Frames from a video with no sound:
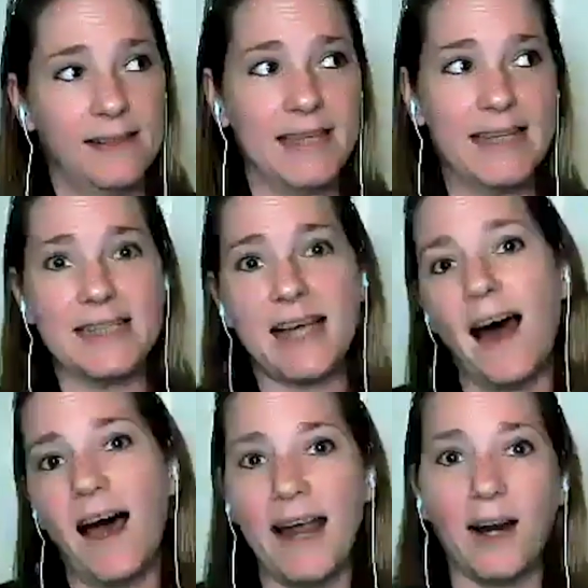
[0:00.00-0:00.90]
the
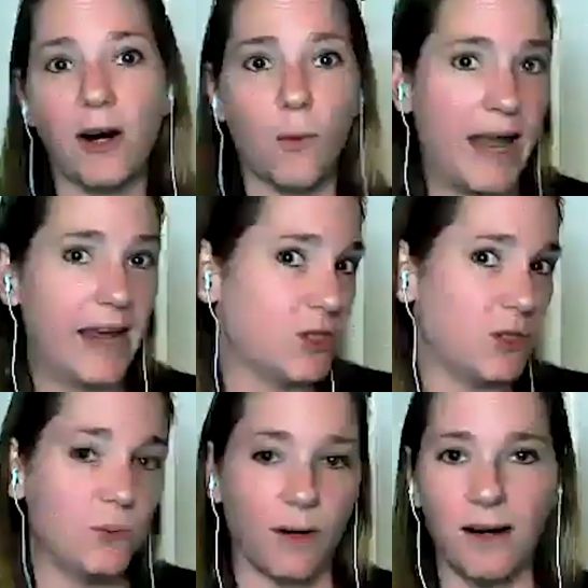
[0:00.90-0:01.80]
entire way to
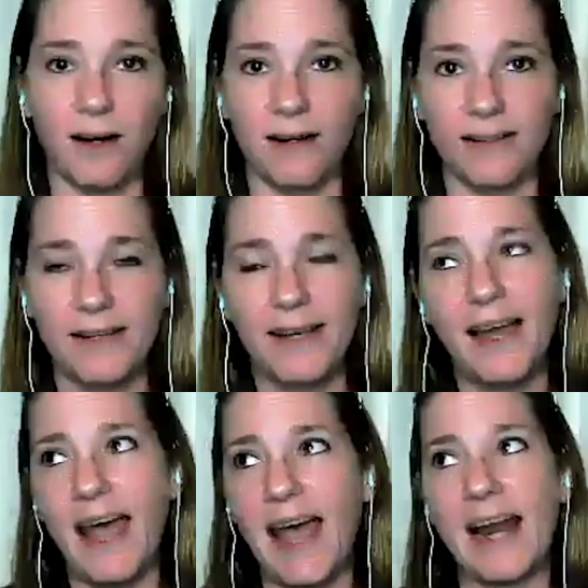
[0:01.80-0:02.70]
work,
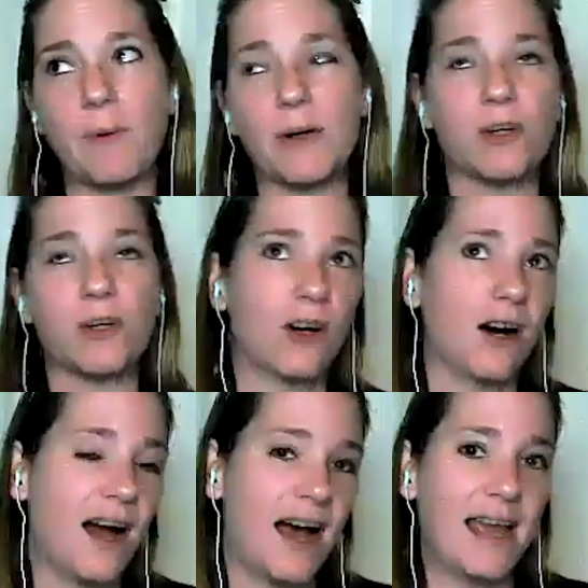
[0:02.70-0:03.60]
and I would
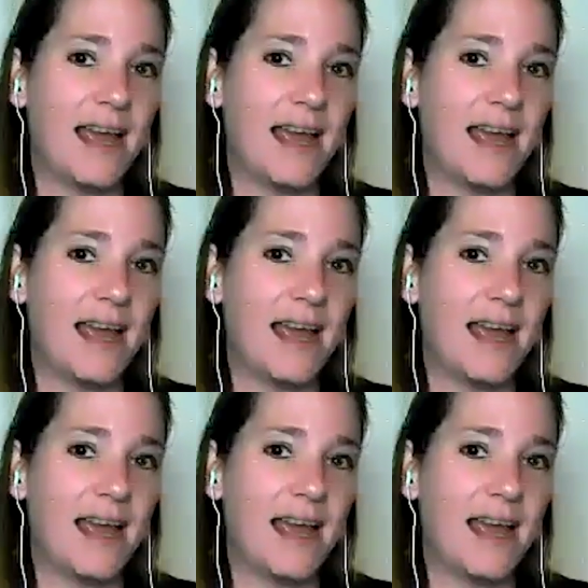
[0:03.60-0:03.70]
cry